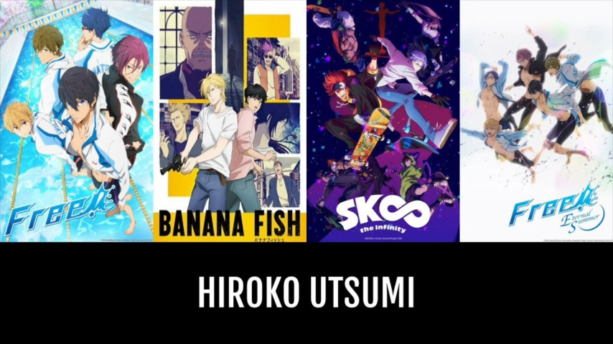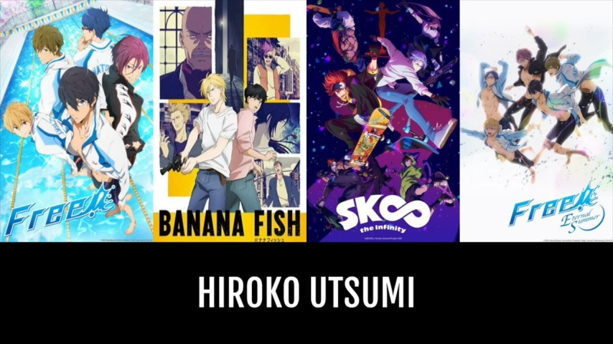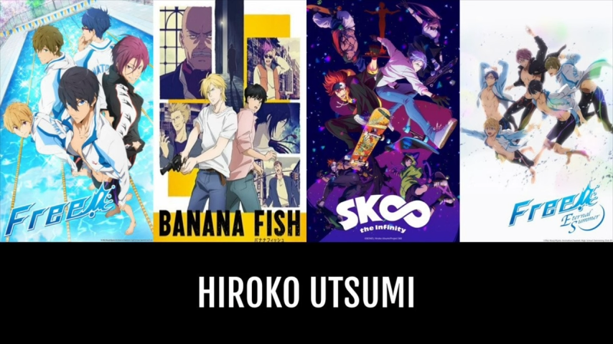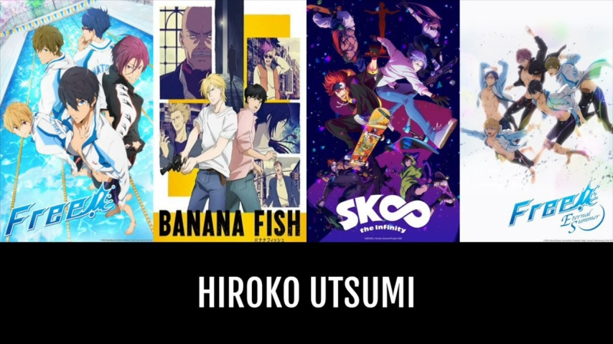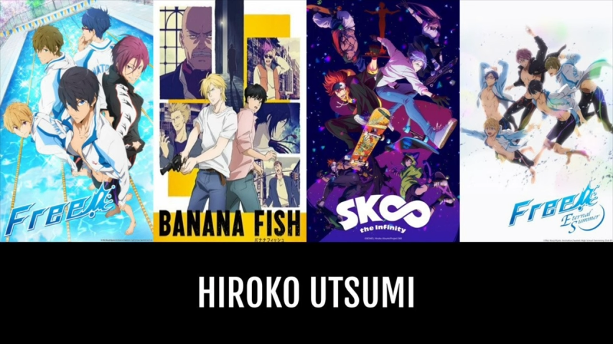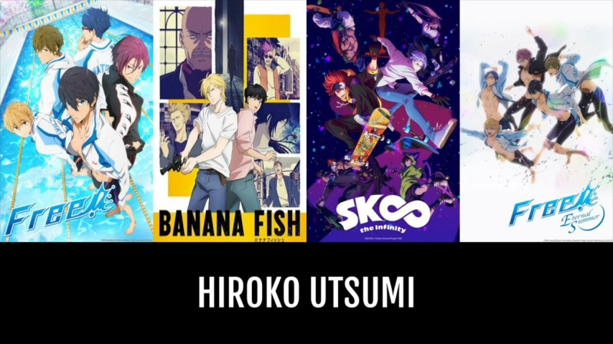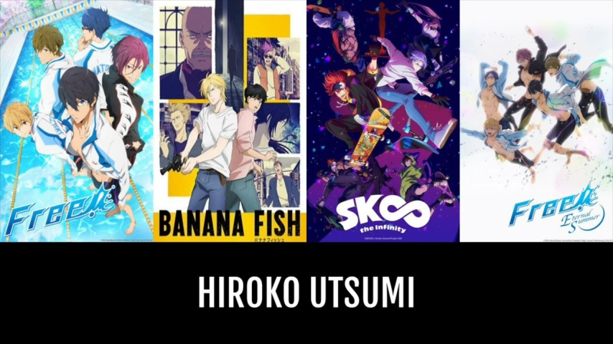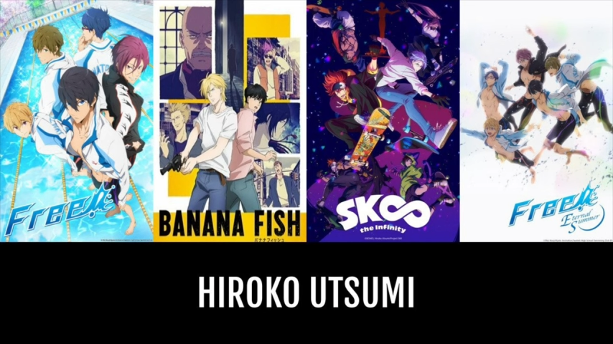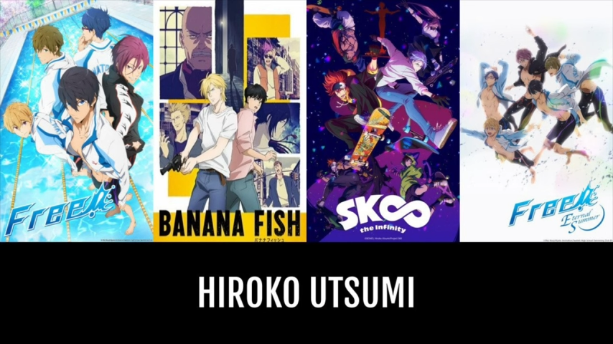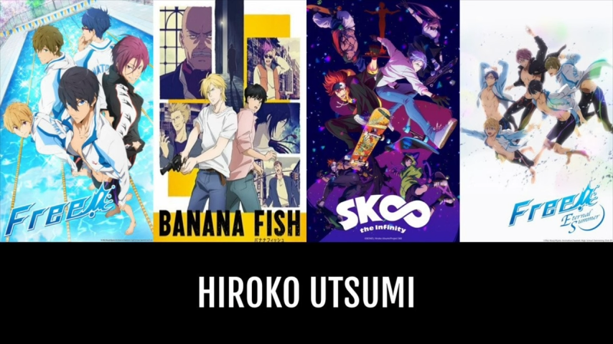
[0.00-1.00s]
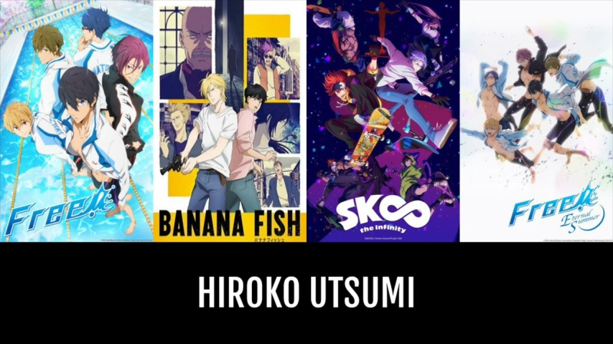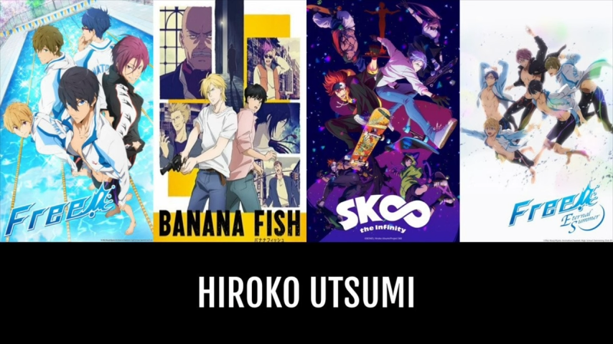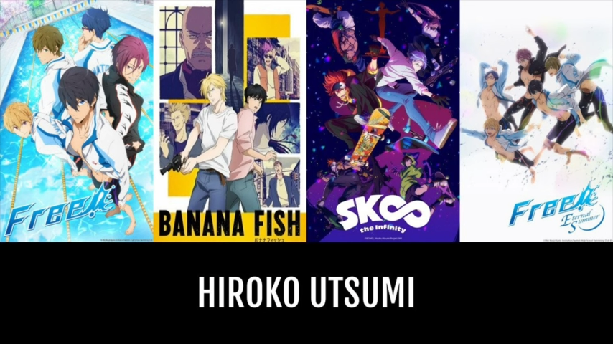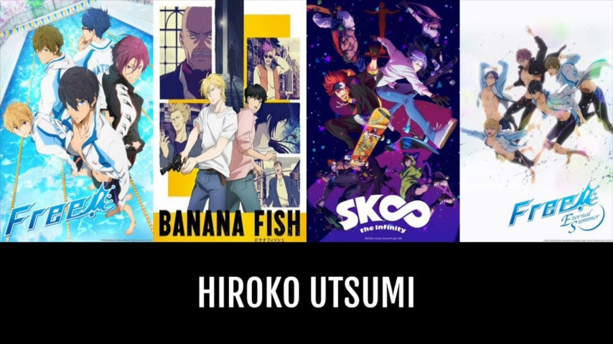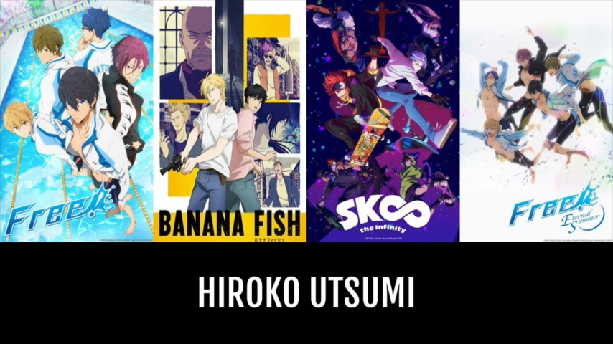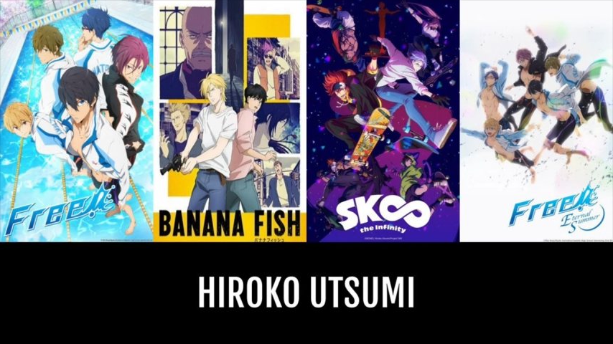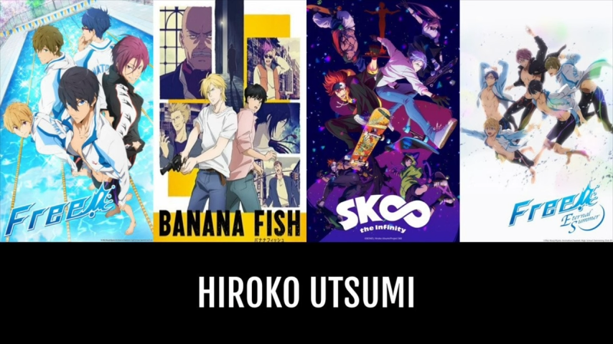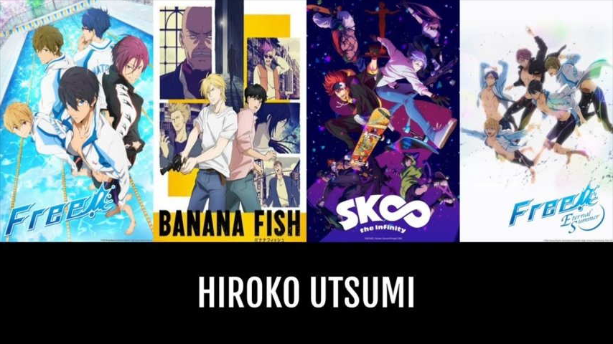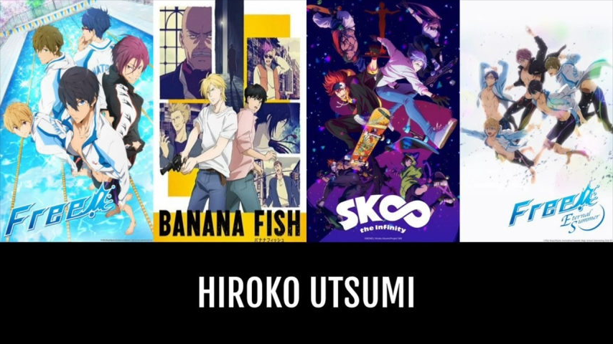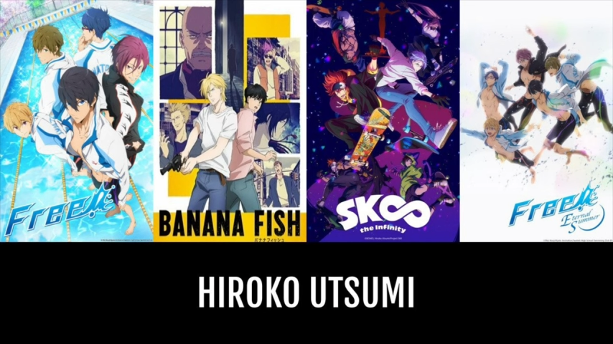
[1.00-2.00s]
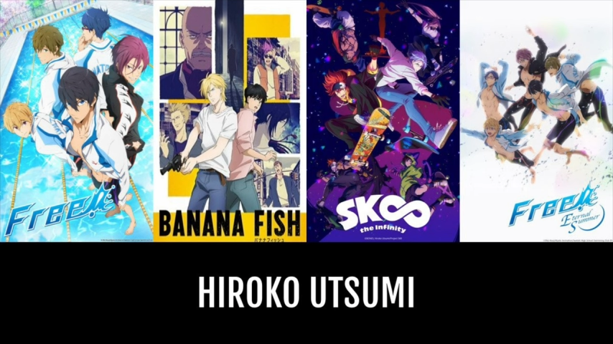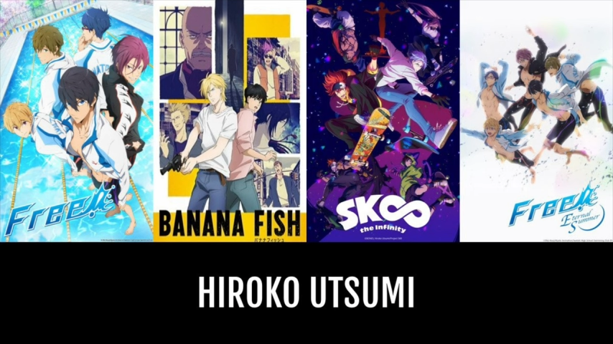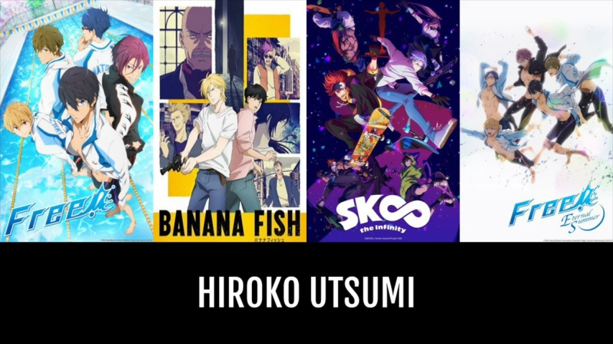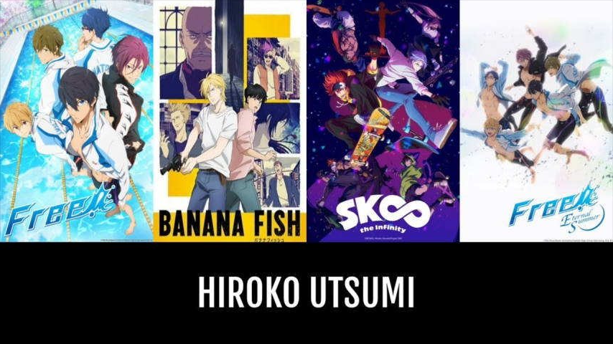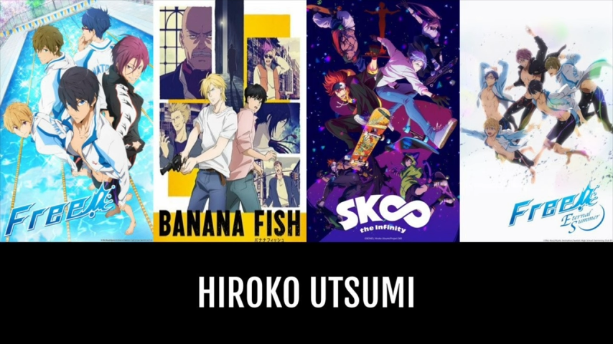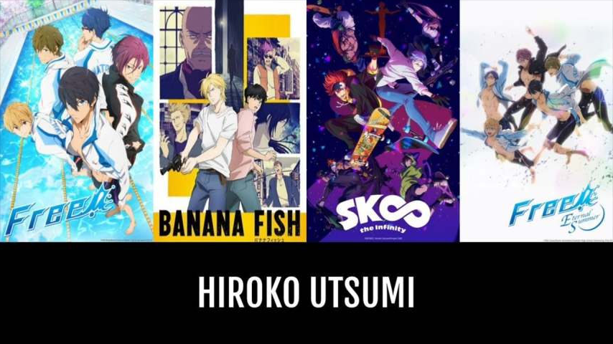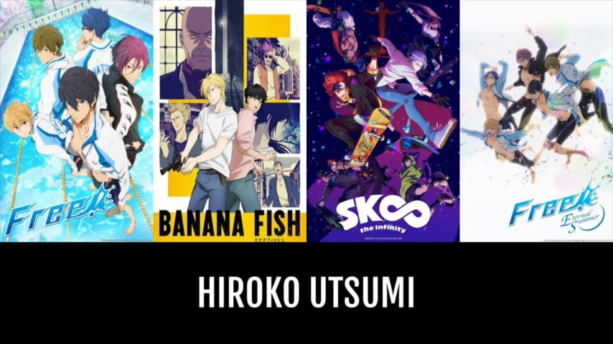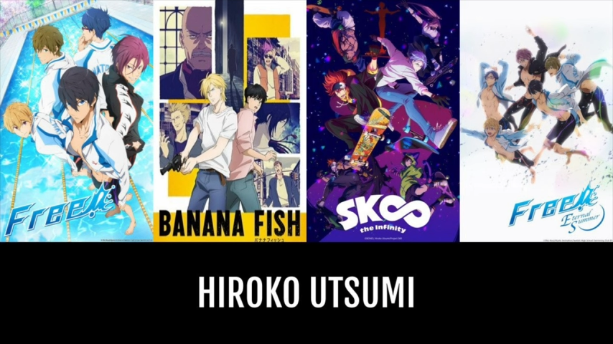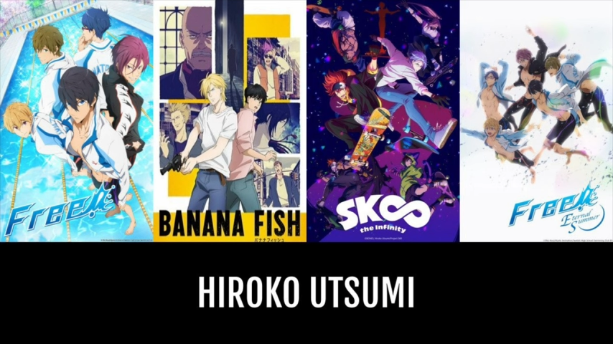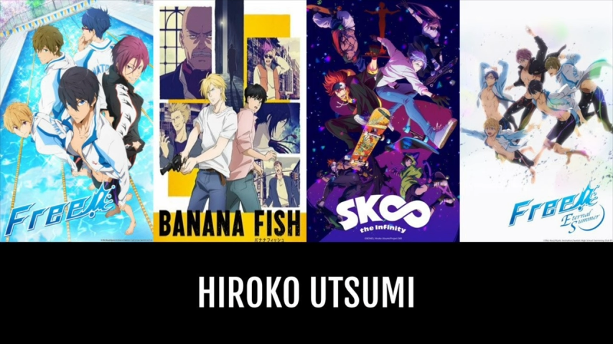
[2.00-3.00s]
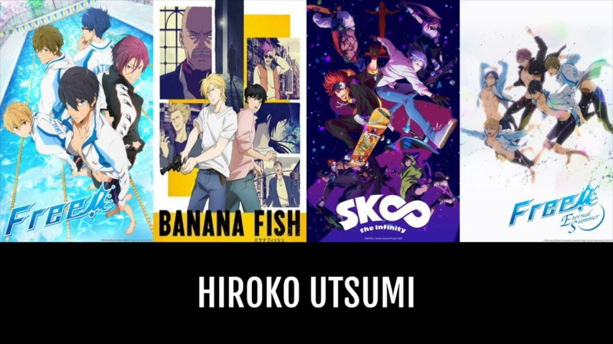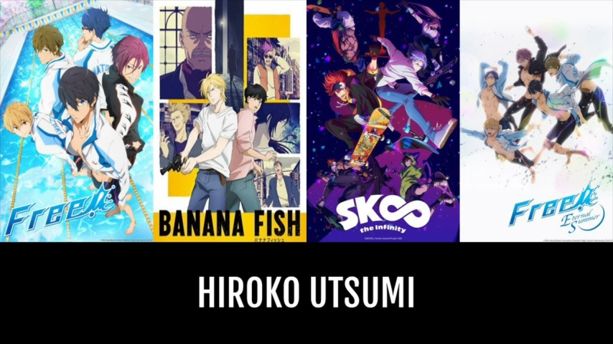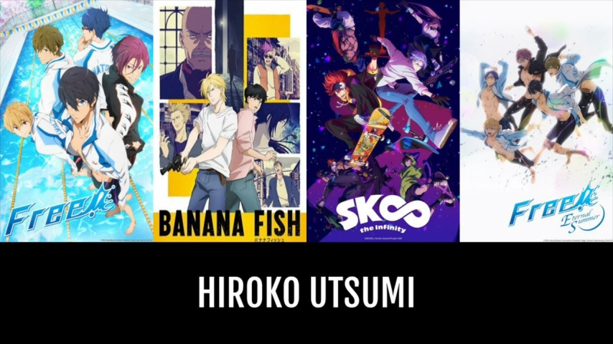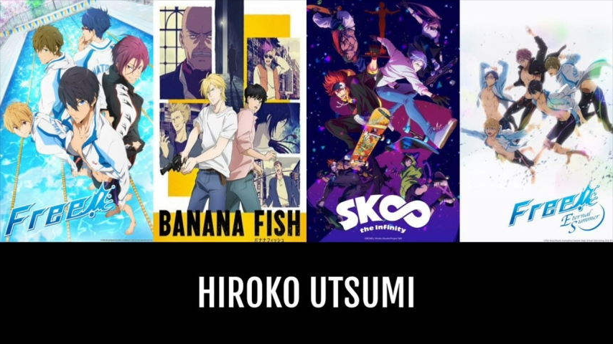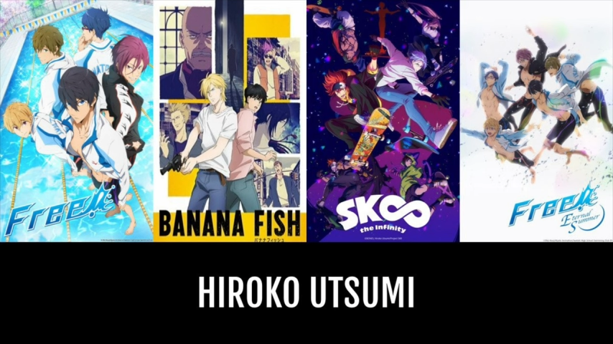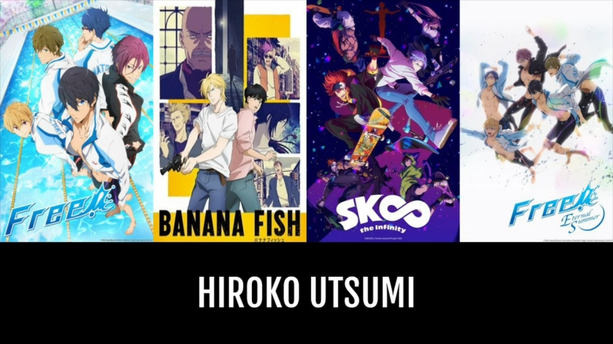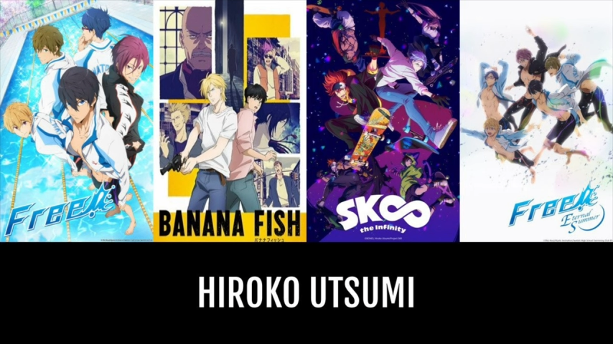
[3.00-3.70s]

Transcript: No face is visible, so there are no lips to read.